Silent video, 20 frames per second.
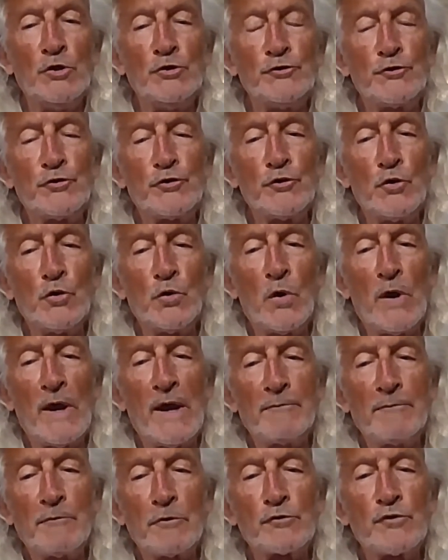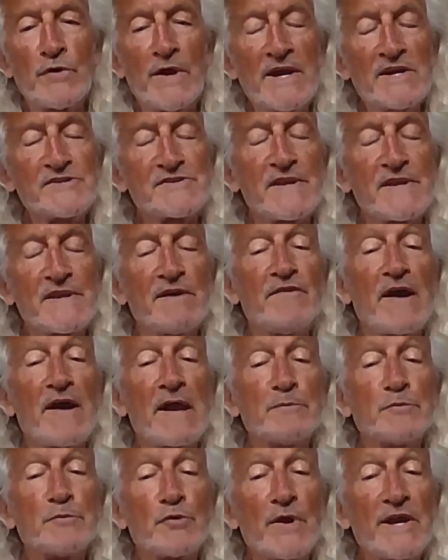to raise their
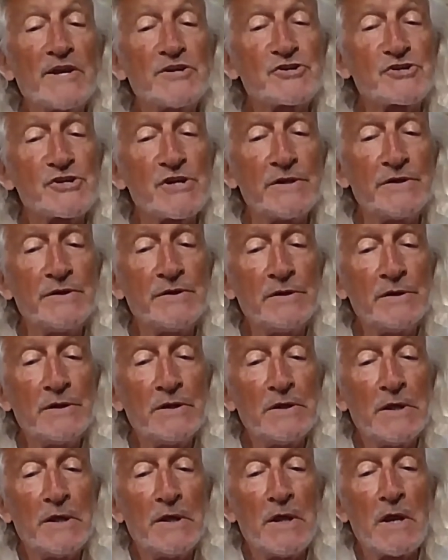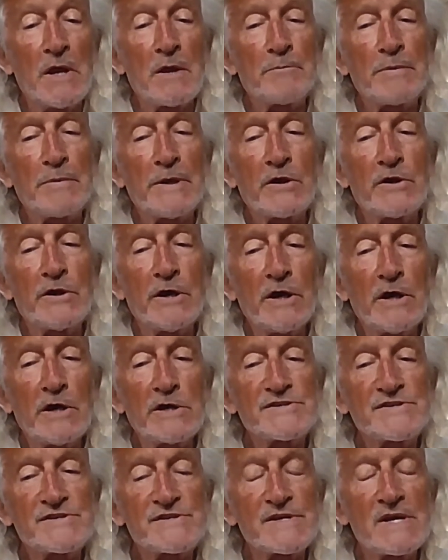vibration,
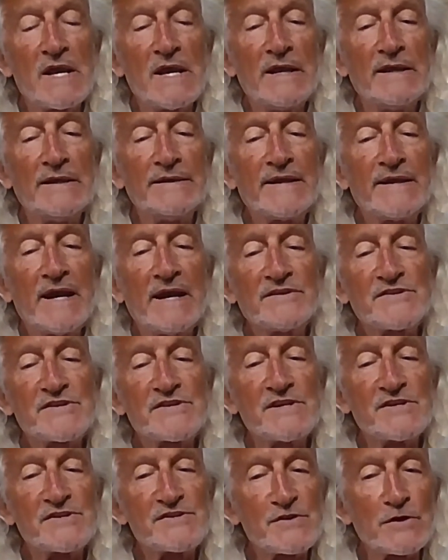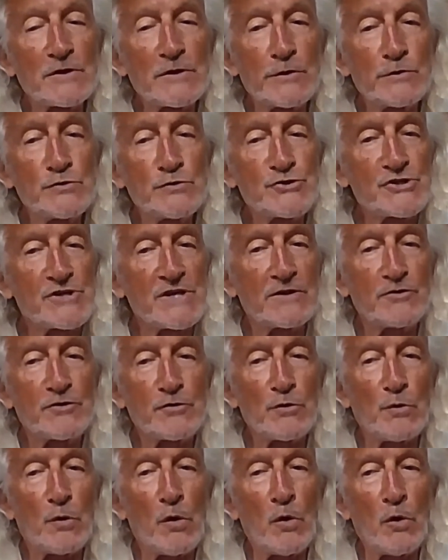because that's the solution
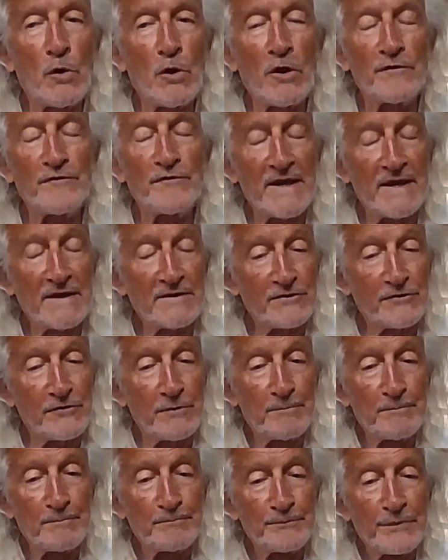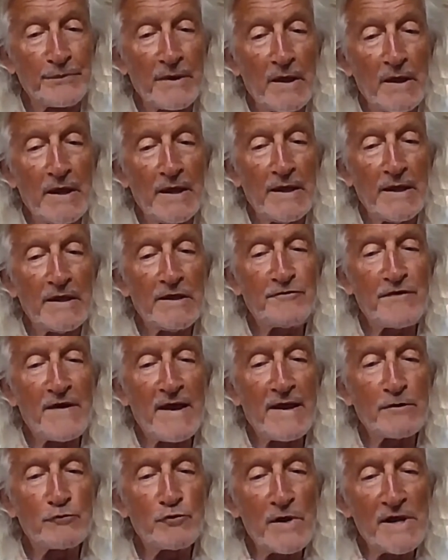to all of it. If I
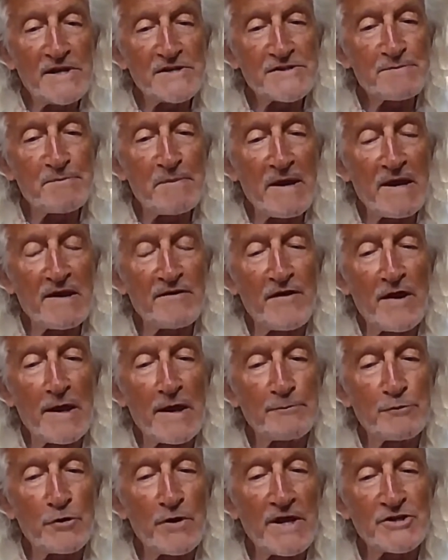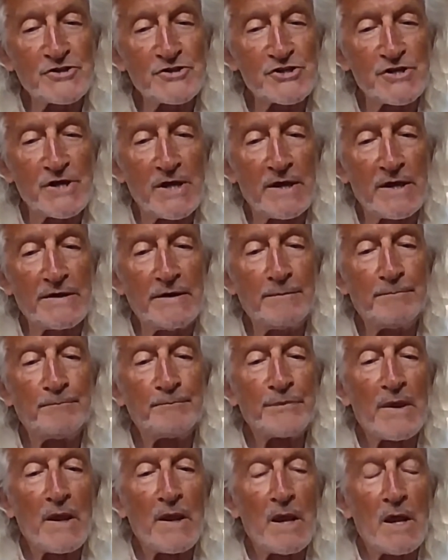raise my vibration,
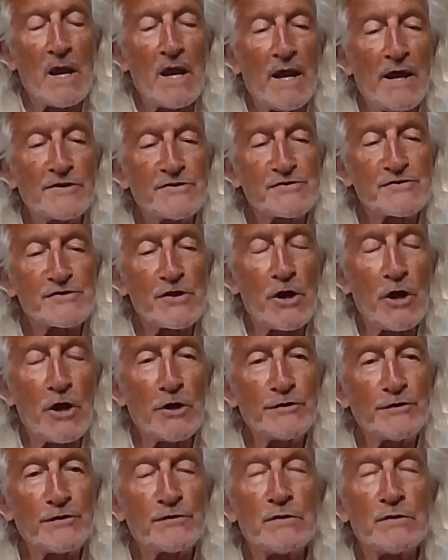I start